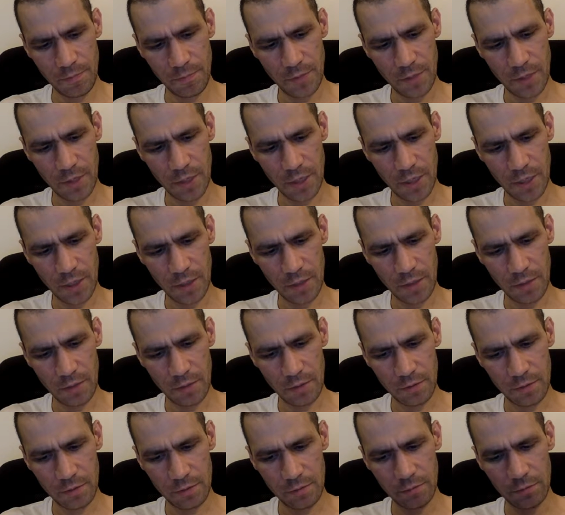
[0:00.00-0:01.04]
or
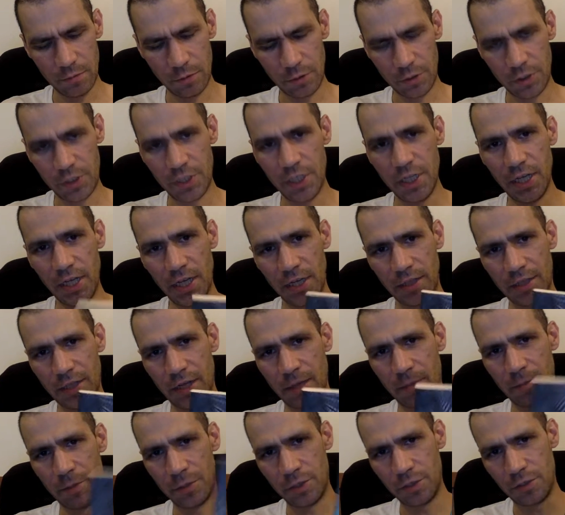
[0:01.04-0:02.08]
seeing it
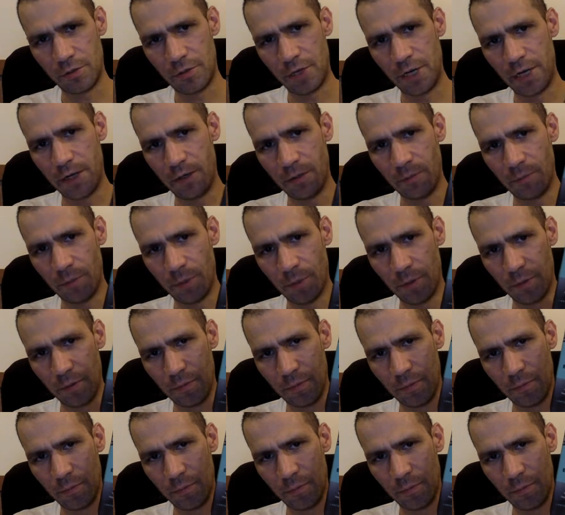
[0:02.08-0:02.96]
that much around. But